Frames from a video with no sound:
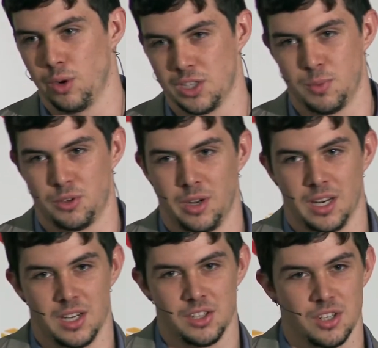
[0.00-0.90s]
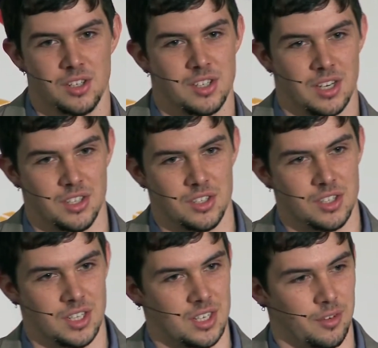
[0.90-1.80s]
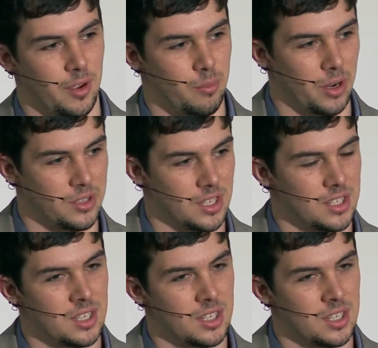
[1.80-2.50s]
respiratory conditions such as cystic fibrosis,